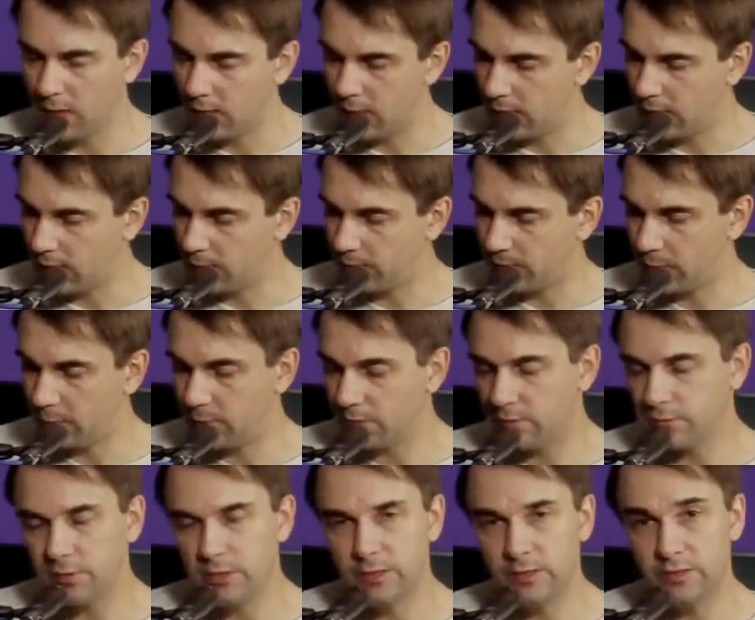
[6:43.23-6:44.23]
and with the
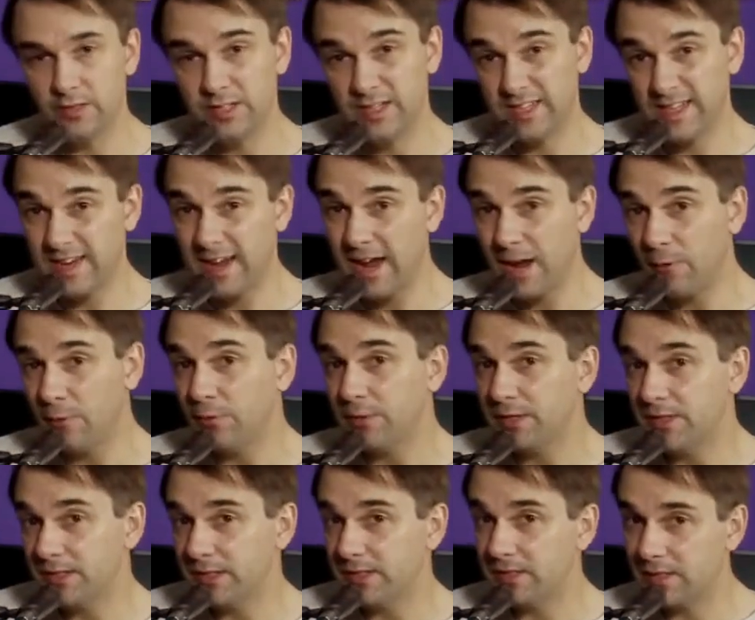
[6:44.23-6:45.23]
right hand I'm going to count the
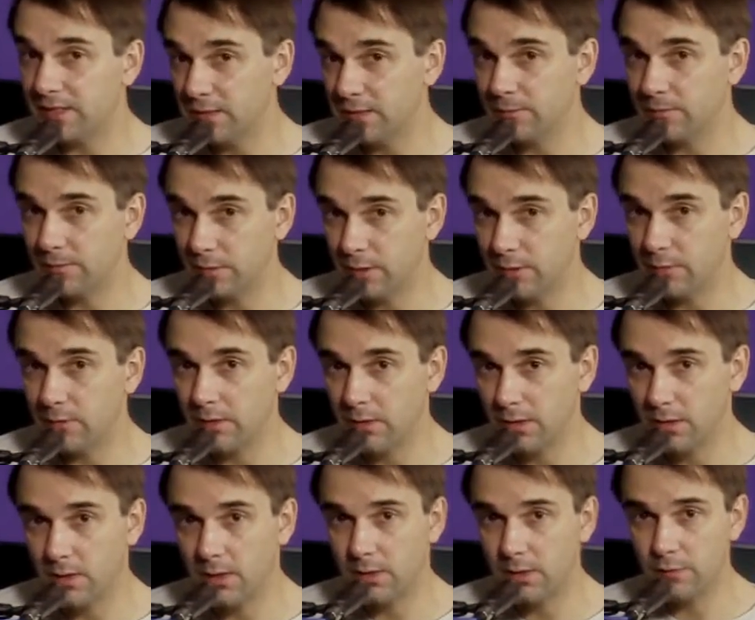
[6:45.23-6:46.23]
16th note
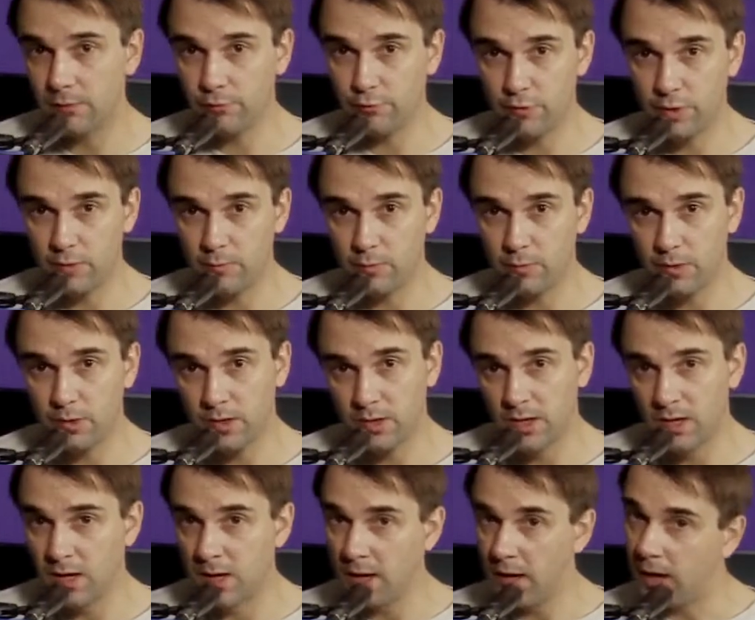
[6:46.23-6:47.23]
framework
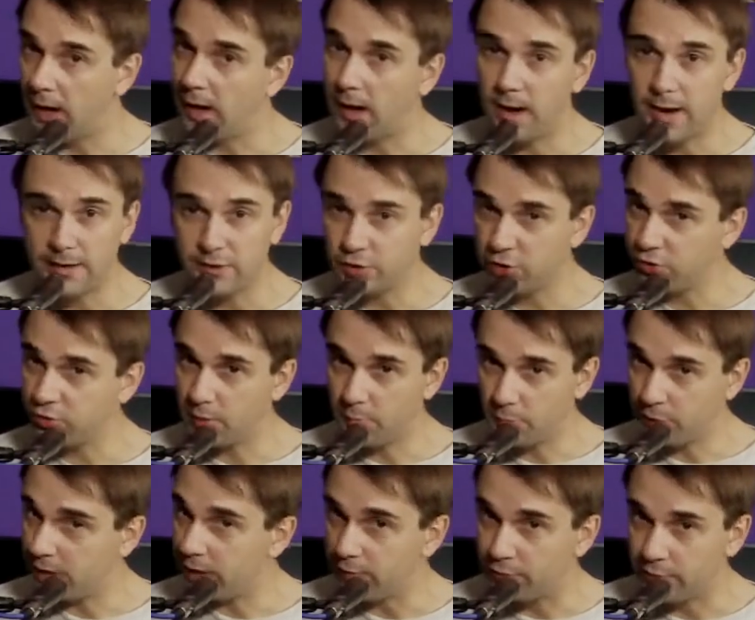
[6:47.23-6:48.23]
and strum
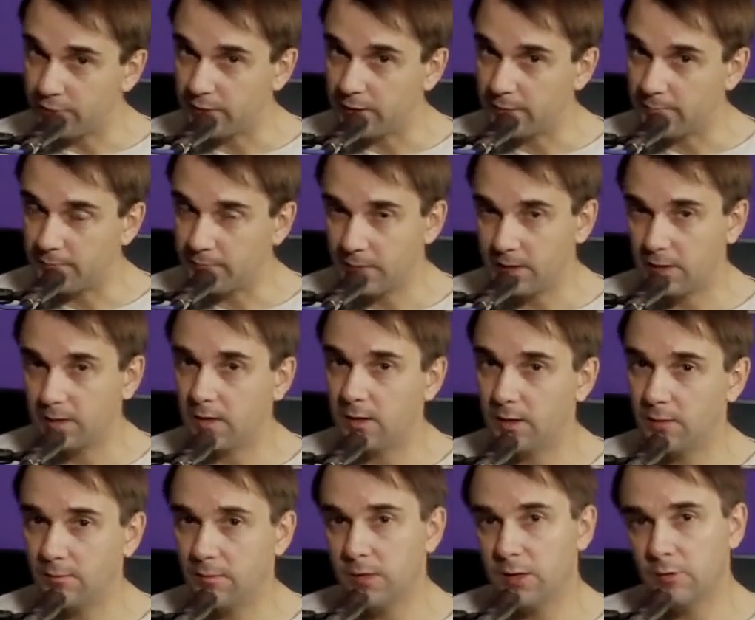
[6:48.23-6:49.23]
on everything.
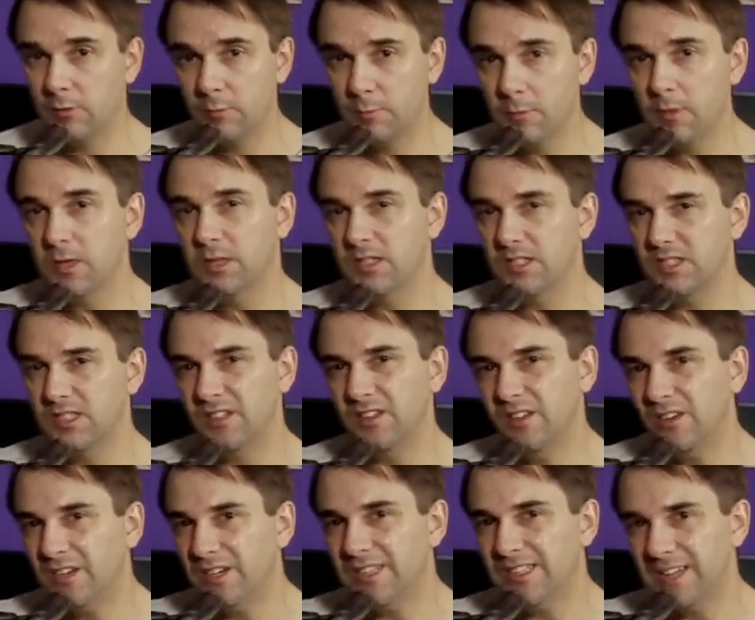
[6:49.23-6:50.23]
I will put a
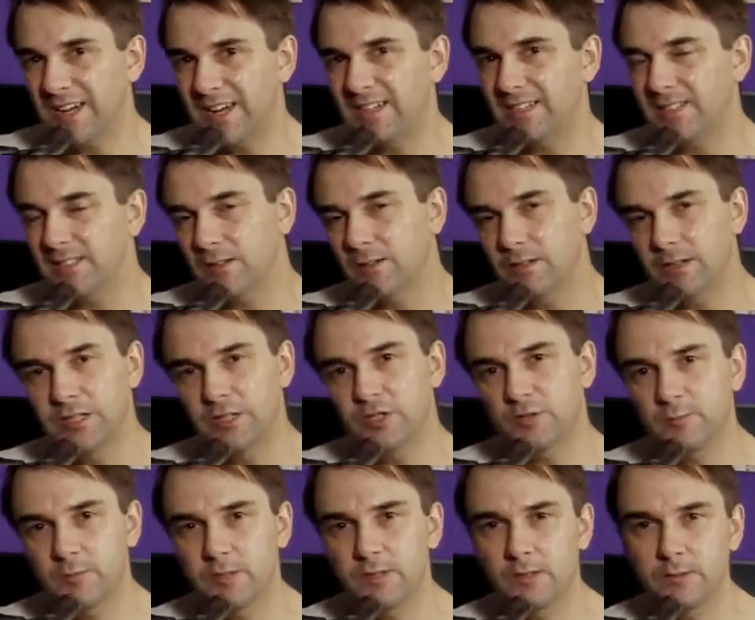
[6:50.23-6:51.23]
slight accent on
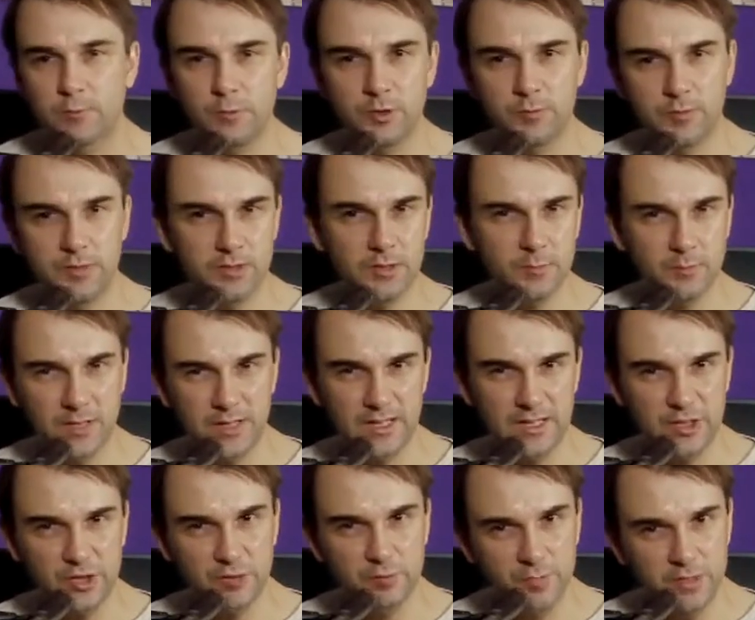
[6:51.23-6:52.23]
each beat, which means I'll make
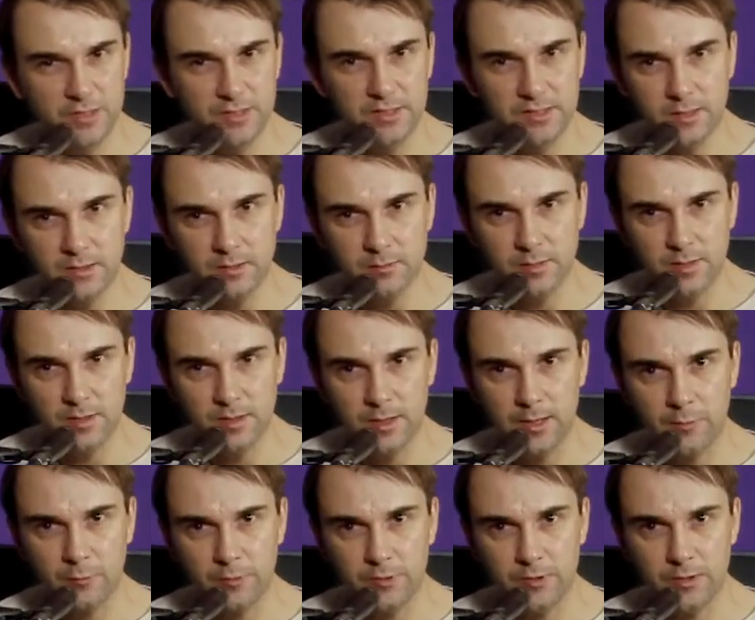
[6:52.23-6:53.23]
each beat sound a bit
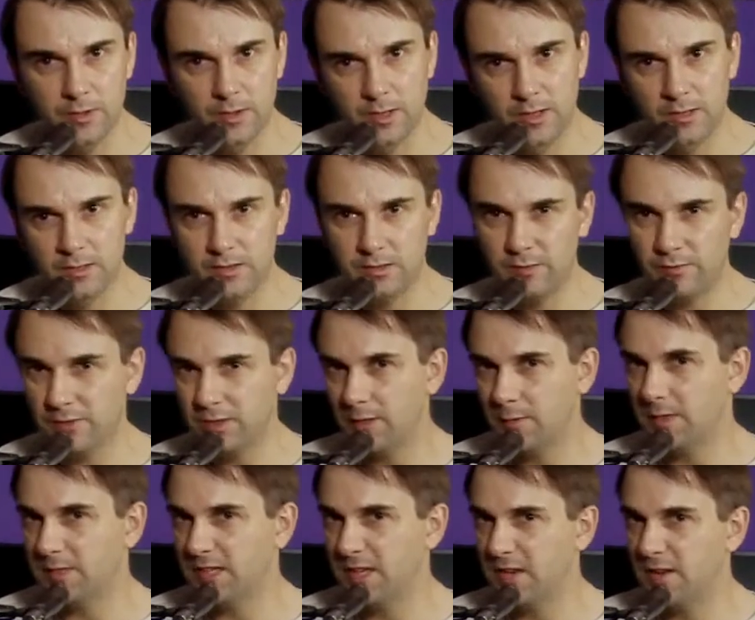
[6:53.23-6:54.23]
louder. So every time
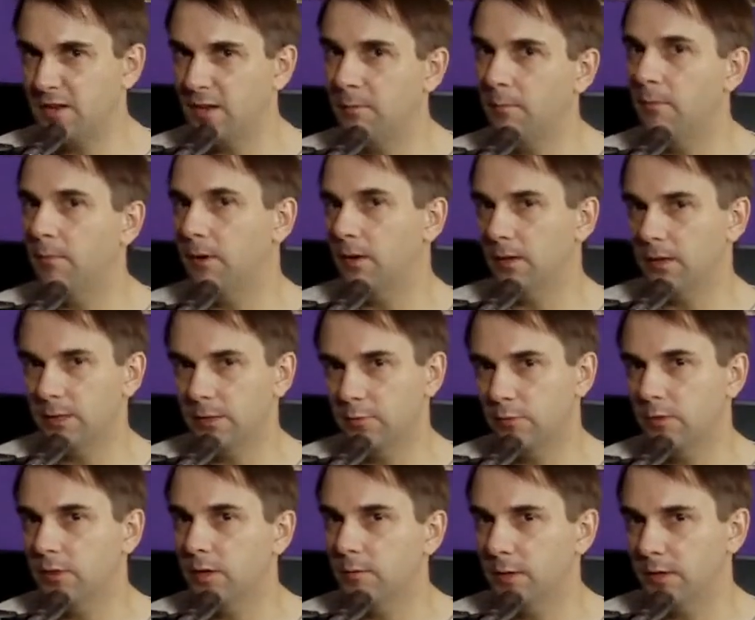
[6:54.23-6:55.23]
I say a number, it will
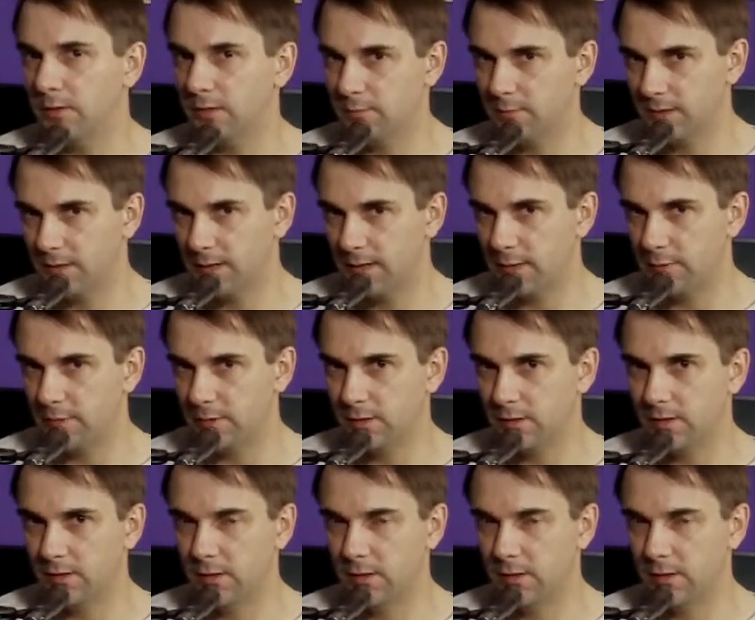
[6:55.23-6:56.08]
come out a bit louder.